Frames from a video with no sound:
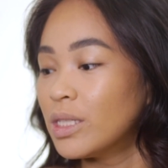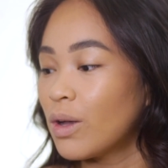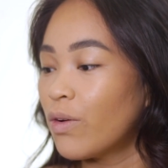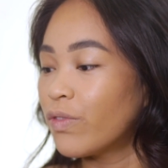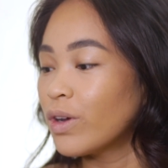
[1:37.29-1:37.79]

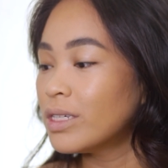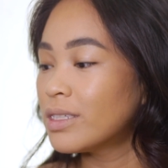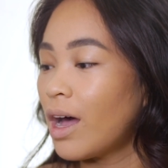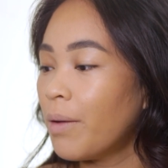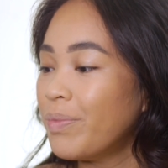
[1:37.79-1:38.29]
So,
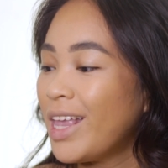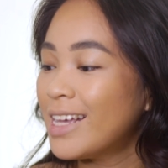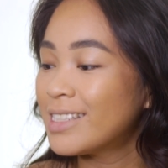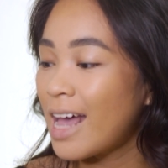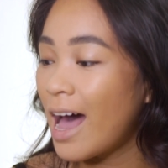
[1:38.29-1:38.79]
first up
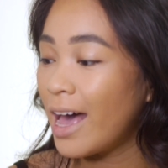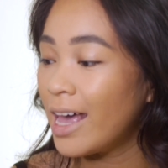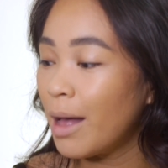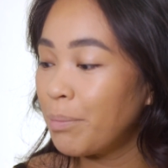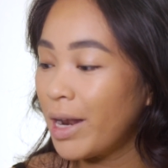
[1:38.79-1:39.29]
is
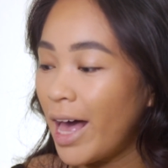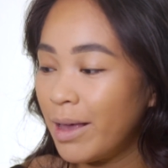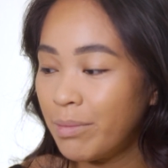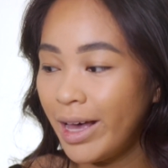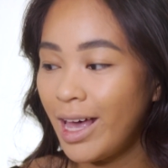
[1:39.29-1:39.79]
I
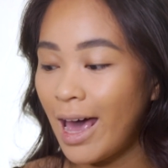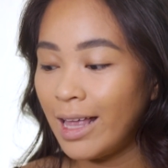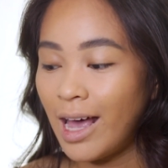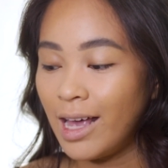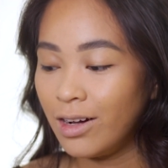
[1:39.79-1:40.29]
apply my
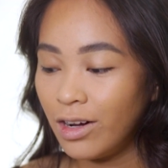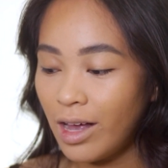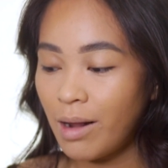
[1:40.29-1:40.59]
eyeliner,